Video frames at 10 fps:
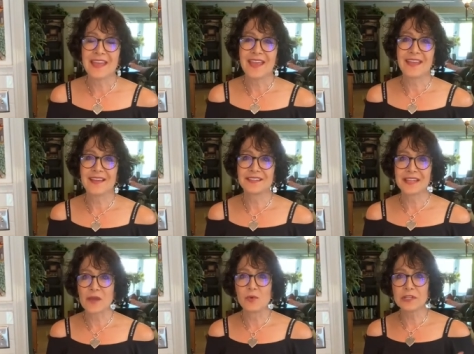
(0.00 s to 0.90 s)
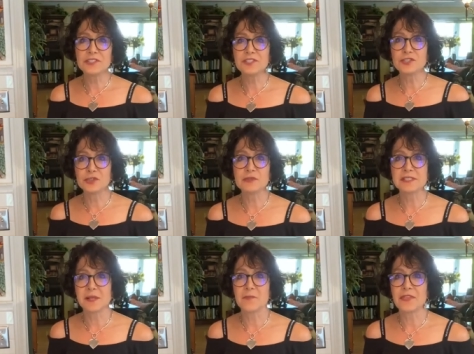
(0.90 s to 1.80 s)
And I wanted to do
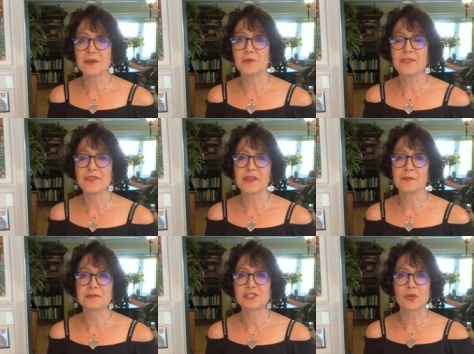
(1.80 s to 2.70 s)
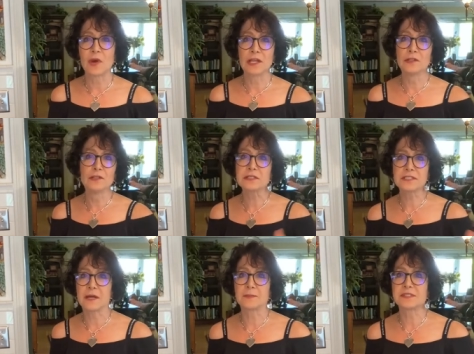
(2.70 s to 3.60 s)
something with them, so I looked
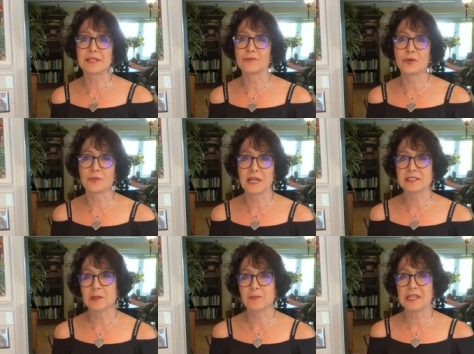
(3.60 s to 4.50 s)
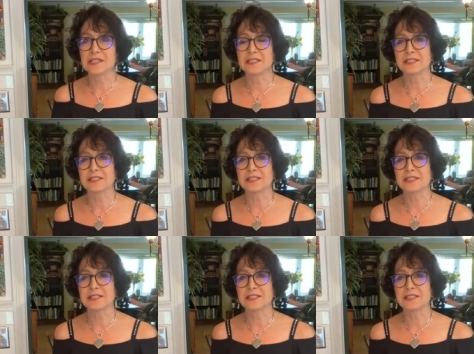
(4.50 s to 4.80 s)
up several recipes.